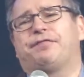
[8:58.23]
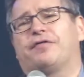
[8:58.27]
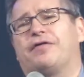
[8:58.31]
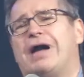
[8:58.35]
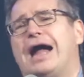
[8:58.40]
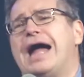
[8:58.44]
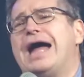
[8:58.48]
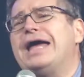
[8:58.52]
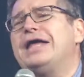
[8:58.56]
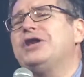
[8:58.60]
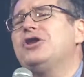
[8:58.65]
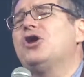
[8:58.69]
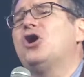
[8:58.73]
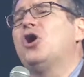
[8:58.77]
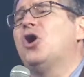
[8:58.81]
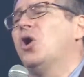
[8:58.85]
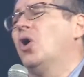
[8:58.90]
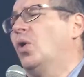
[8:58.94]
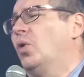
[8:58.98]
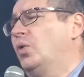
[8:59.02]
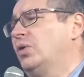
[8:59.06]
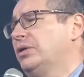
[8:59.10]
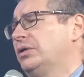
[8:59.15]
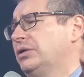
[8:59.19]
For I
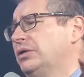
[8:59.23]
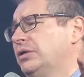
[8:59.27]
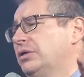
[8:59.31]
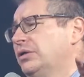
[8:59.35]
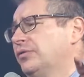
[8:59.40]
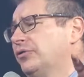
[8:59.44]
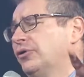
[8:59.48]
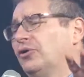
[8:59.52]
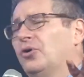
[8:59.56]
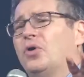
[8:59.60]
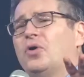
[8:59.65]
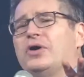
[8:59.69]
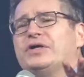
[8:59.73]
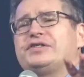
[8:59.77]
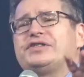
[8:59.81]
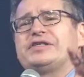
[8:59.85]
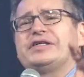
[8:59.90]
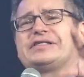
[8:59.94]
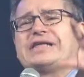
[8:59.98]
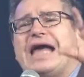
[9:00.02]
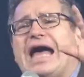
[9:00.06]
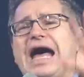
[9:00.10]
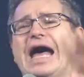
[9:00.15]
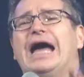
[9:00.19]
know, the Lord
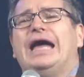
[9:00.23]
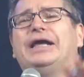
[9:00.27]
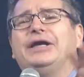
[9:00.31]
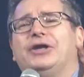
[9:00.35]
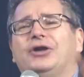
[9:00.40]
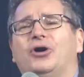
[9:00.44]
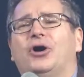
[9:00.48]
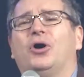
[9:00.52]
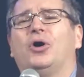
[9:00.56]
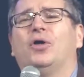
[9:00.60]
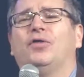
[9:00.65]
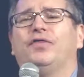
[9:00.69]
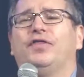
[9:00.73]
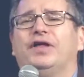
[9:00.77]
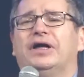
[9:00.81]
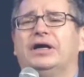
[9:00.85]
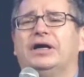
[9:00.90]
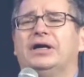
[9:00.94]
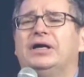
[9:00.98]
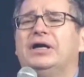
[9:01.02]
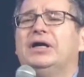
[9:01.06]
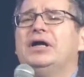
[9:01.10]
says, I know the